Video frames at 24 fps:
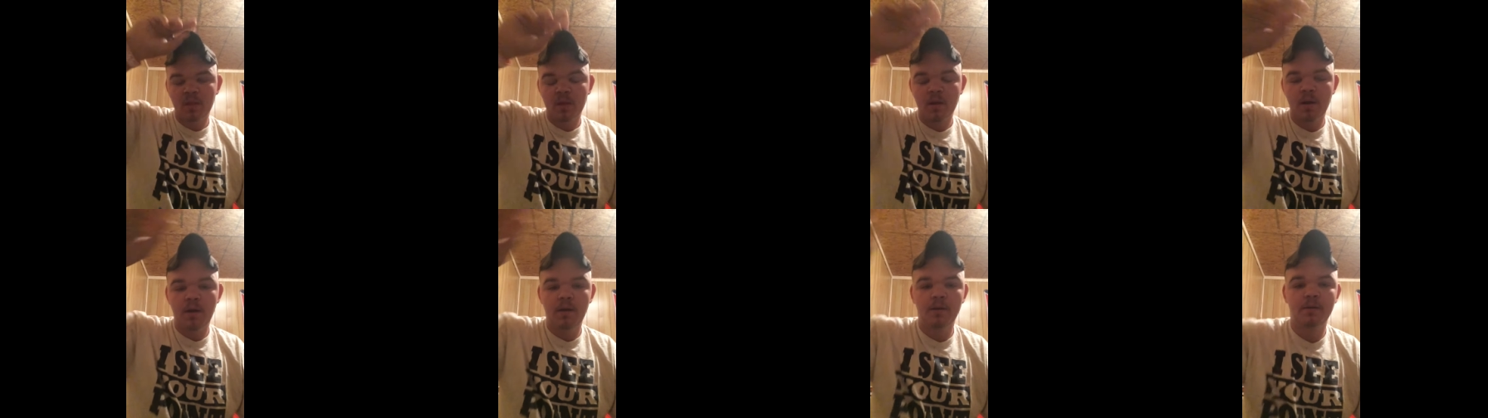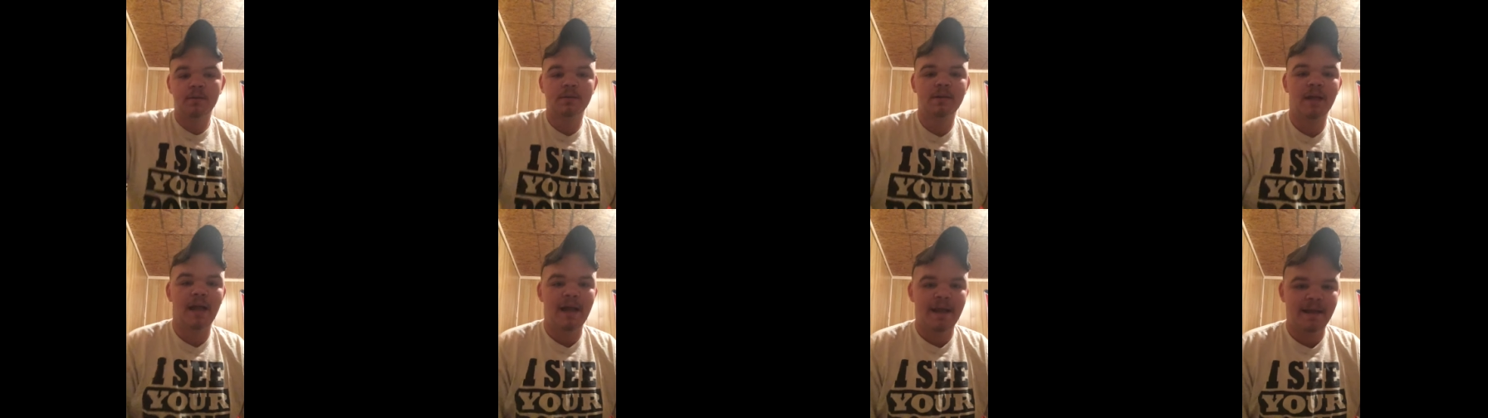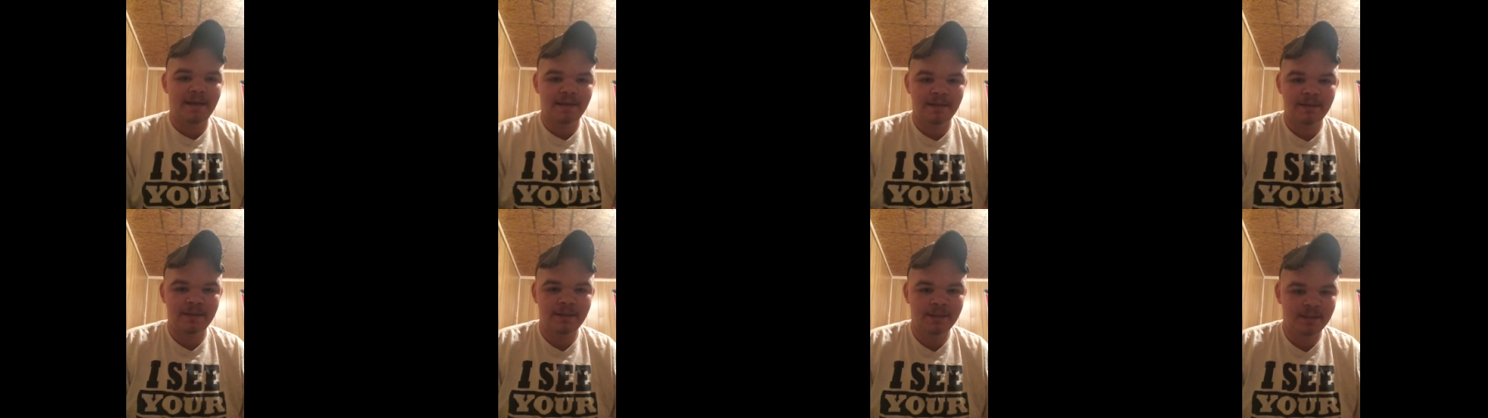Okay.
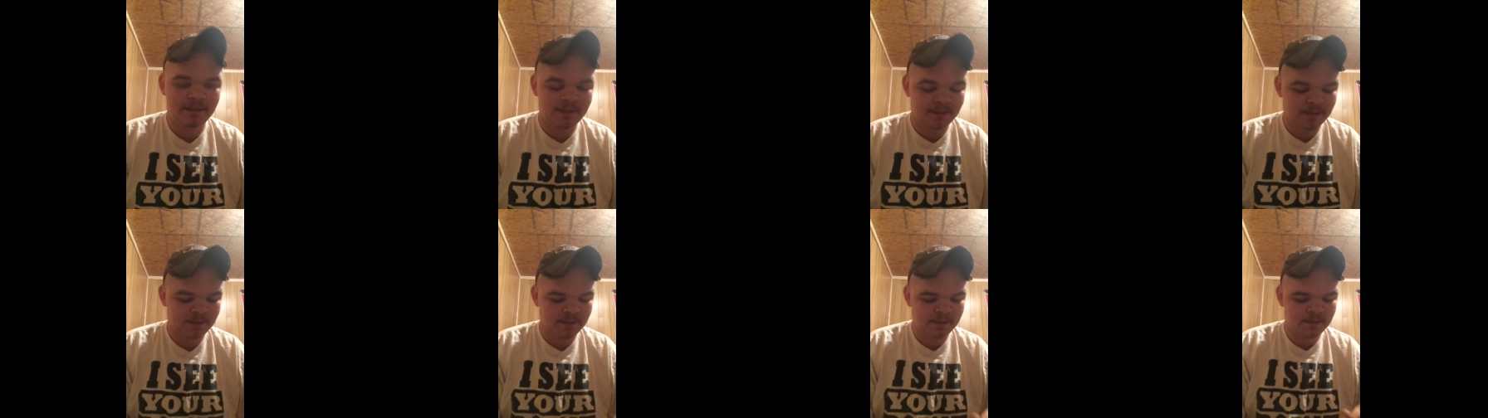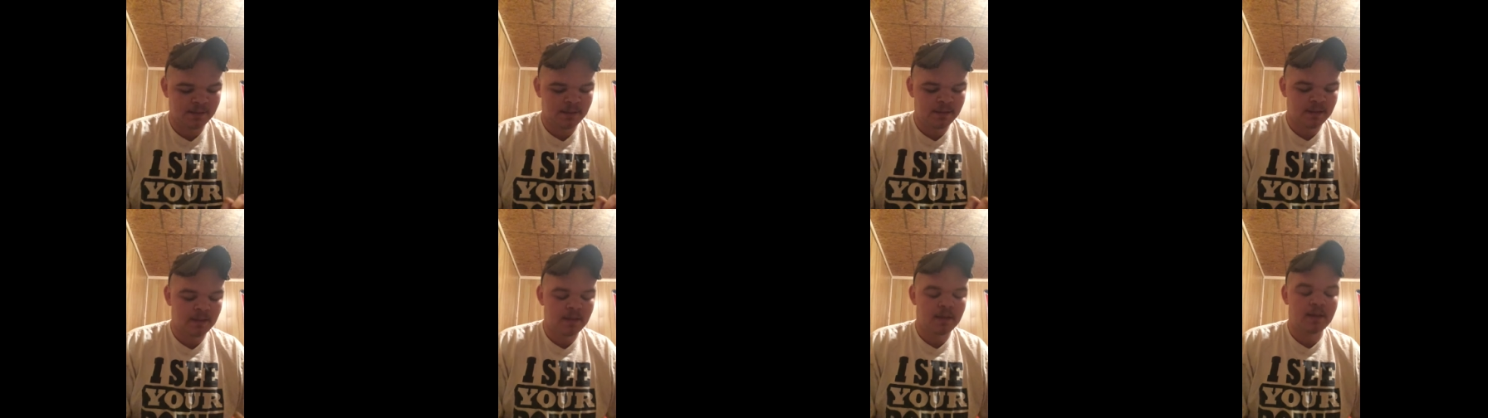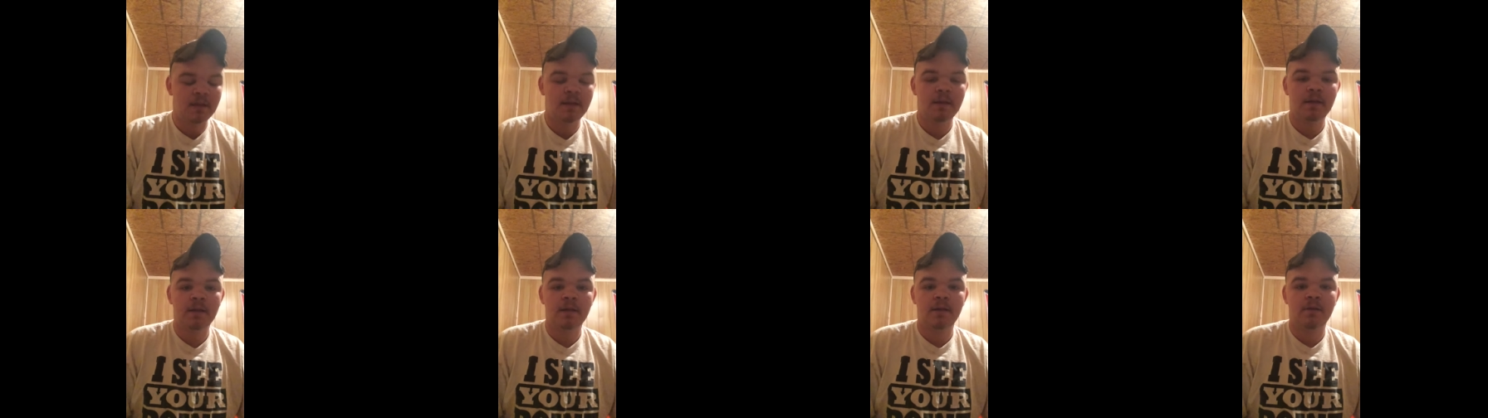
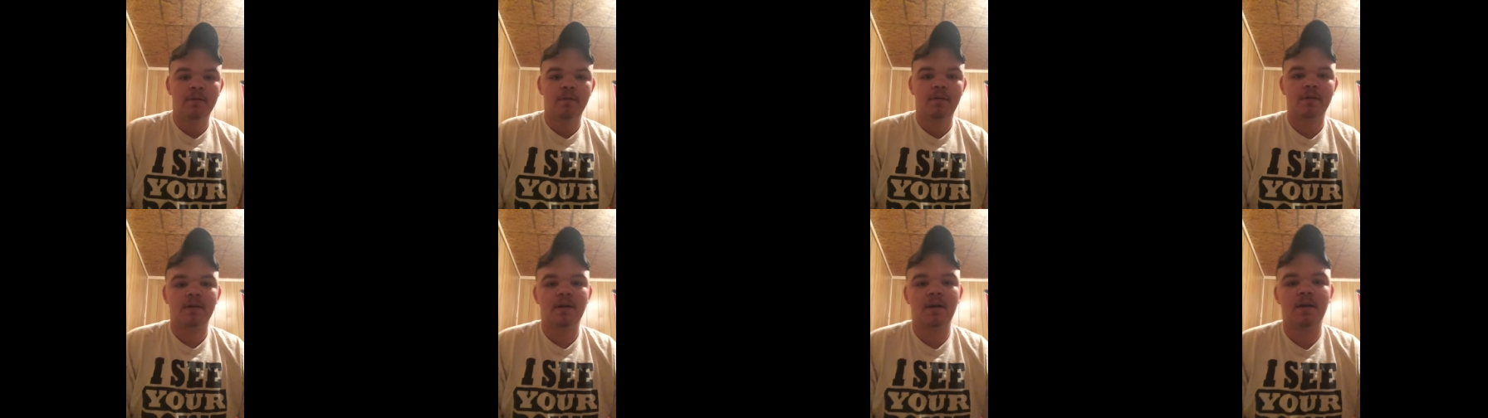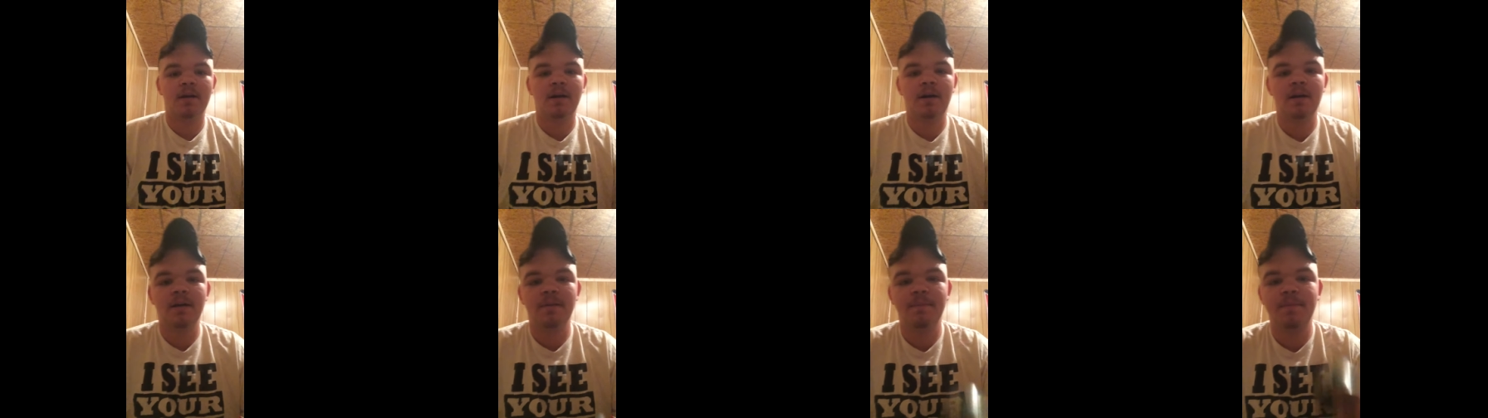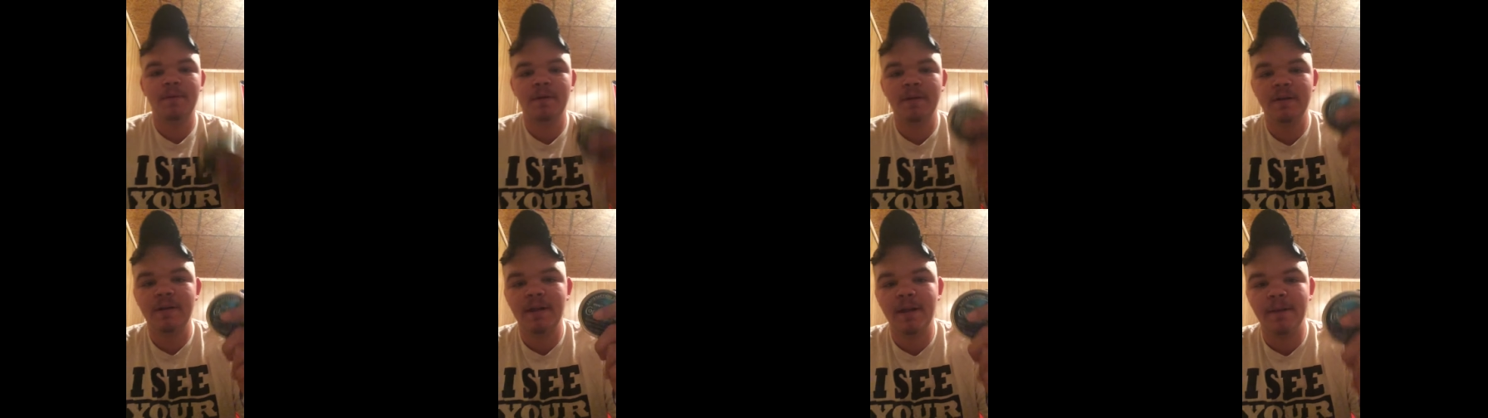We're gonna
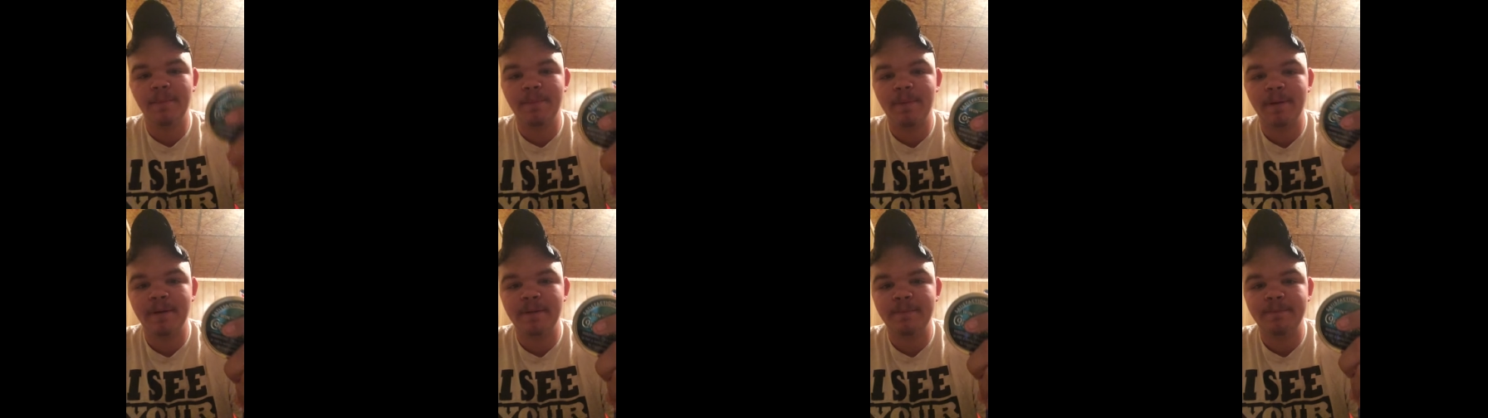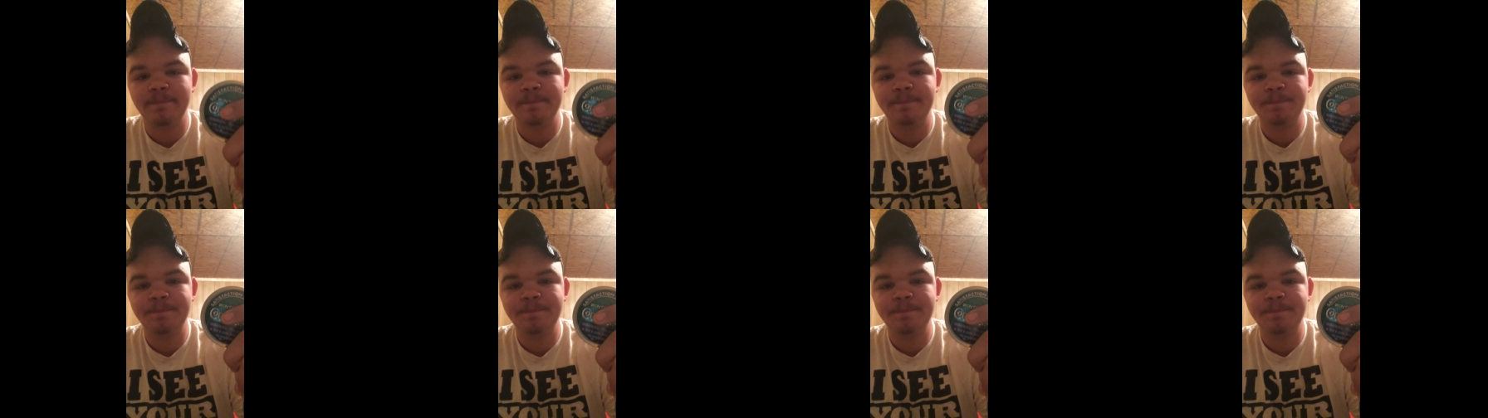put dip in.